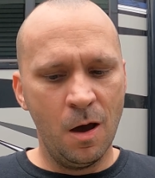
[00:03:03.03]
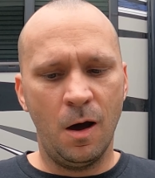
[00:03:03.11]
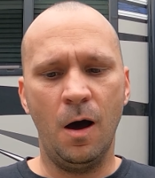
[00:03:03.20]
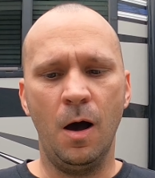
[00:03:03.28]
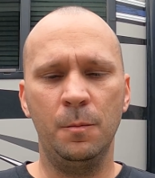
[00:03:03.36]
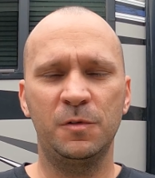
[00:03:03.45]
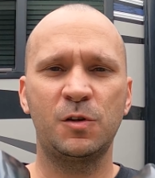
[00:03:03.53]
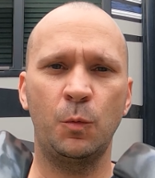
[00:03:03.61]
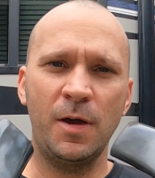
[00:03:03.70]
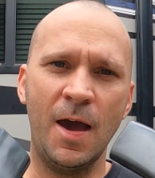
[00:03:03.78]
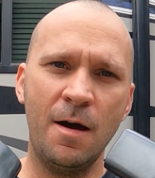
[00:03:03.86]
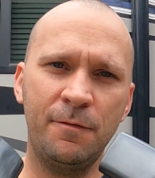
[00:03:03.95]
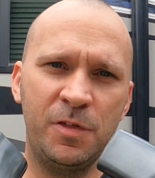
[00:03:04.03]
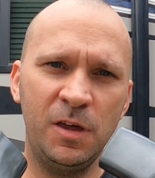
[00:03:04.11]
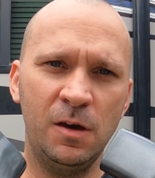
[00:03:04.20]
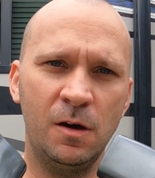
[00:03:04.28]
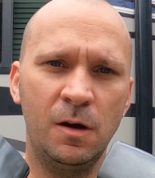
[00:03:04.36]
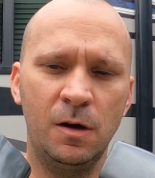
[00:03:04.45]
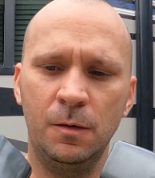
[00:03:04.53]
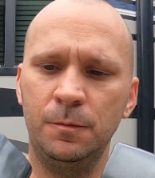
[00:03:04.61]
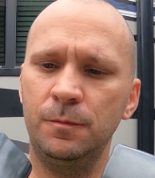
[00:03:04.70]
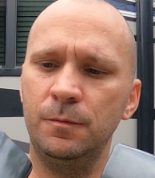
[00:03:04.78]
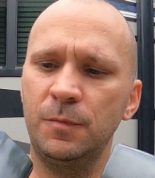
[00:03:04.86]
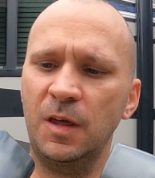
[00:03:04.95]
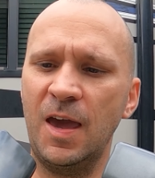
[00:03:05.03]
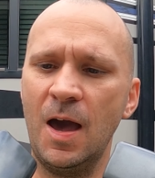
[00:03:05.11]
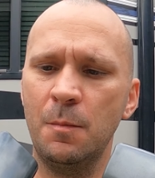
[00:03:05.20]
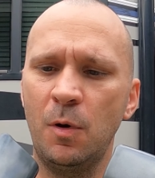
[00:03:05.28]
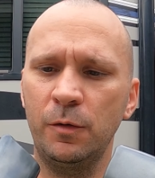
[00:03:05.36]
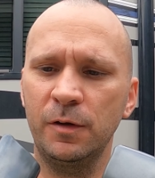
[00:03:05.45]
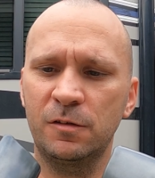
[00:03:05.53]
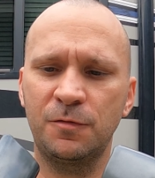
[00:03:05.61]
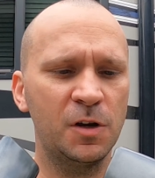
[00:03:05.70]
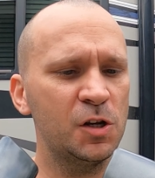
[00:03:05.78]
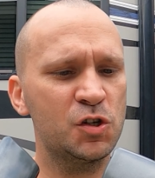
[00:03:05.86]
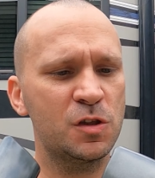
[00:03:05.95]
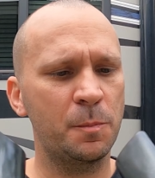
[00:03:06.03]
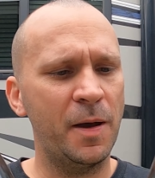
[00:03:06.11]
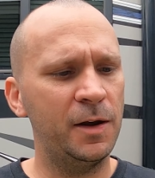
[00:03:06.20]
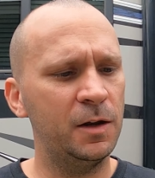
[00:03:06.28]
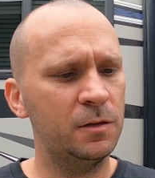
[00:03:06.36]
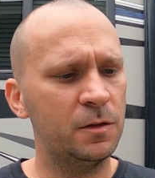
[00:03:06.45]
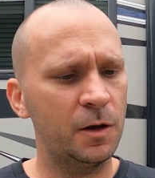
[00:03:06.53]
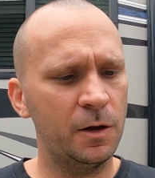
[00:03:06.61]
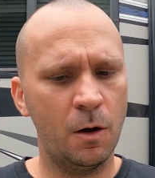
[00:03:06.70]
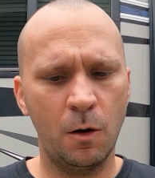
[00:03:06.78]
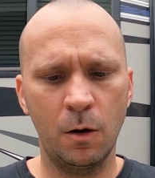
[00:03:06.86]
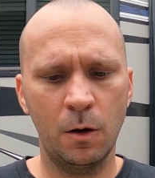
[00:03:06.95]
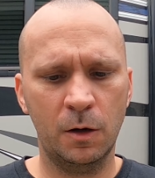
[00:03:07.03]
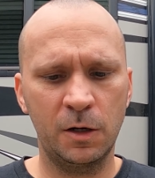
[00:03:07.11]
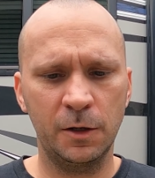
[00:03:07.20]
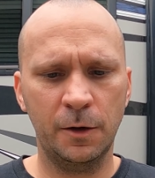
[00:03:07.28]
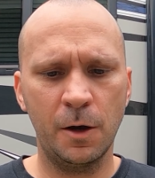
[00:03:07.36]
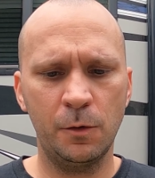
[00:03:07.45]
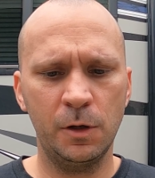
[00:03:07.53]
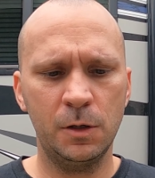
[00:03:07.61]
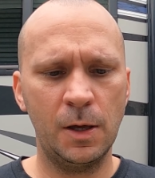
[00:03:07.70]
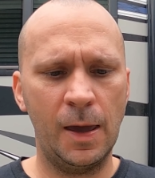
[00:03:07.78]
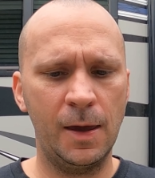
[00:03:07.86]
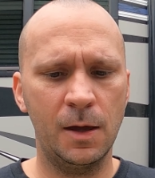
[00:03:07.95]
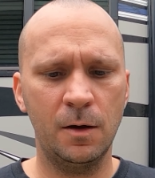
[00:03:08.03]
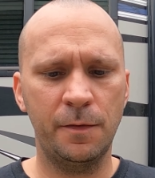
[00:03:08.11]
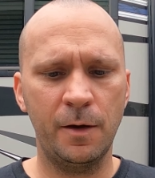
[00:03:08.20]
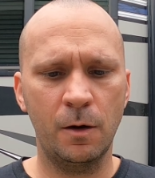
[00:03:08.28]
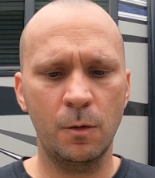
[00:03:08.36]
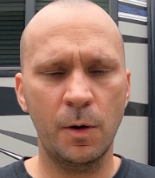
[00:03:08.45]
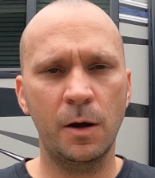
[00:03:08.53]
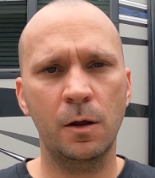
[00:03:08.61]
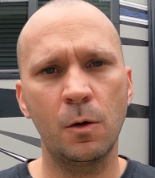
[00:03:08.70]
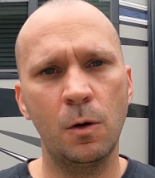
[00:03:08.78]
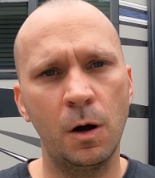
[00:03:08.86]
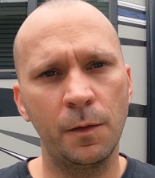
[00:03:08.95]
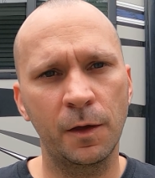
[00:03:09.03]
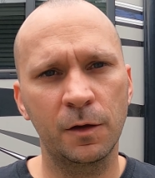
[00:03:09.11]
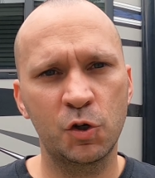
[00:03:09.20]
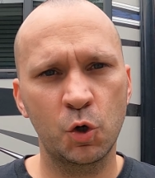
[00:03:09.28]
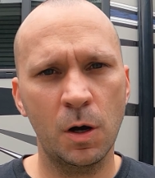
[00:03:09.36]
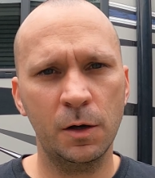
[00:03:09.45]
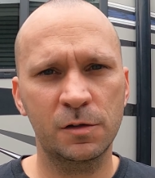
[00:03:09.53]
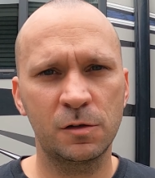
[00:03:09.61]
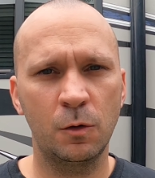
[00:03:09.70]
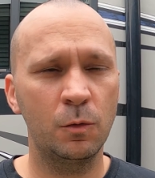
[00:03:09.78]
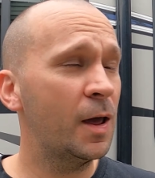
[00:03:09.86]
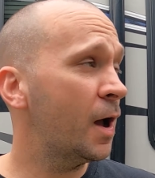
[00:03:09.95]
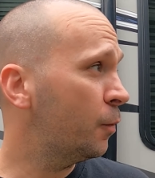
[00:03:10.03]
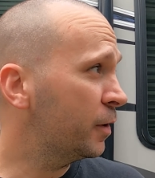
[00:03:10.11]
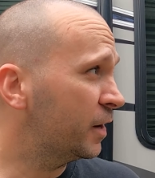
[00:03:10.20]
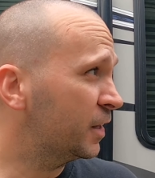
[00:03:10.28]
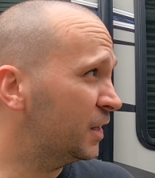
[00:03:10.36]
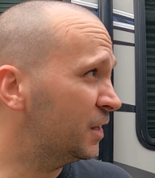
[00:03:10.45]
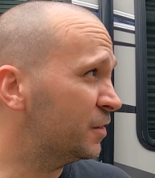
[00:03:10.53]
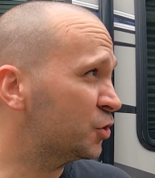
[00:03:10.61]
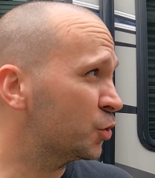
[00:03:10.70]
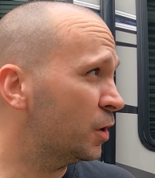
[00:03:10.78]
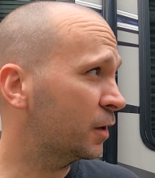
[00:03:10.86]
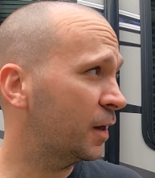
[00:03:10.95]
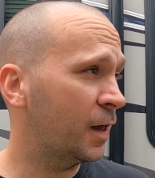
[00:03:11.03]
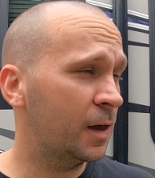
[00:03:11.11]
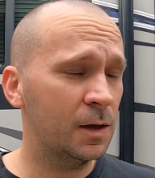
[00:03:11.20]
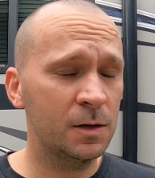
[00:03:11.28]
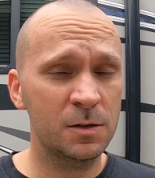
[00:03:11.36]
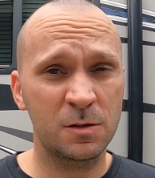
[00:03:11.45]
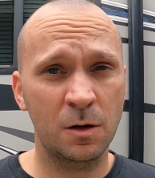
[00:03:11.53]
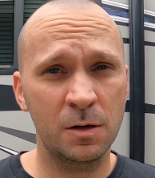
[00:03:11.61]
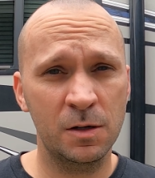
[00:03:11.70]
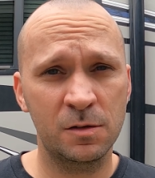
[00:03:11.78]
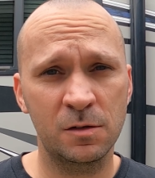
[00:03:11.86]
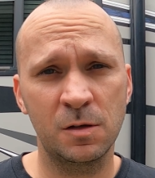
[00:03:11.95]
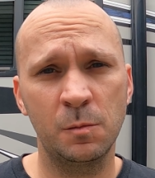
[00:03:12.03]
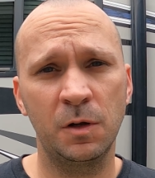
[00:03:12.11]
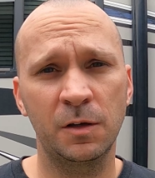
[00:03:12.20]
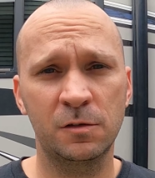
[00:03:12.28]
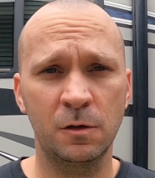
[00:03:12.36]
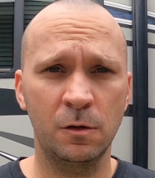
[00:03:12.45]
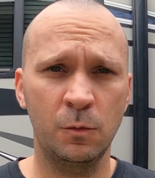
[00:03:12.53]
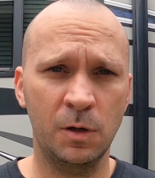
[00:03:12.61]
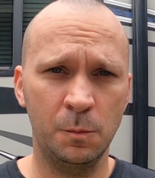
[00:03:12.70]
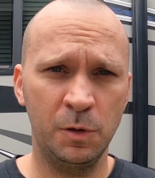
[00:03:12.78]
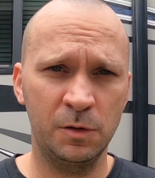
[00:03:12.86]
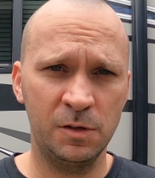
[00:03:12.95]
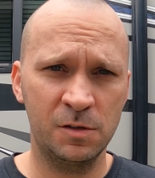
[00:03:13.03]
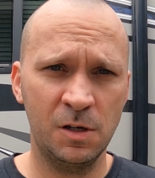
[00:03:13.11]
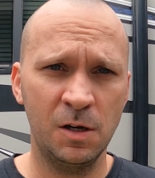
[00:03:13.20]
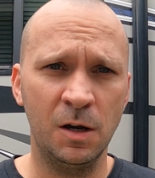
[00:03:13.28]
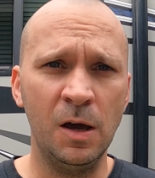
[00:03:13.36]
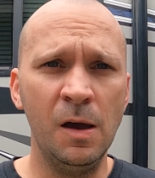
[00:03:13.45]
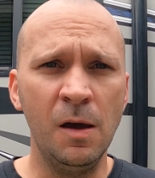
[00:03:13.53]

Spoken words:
So we have the cab moldings finished. They're painted, they are clear coated, and they are ready to go on the truck. So now we got to get in the truck and start disassembling so that we can put these in.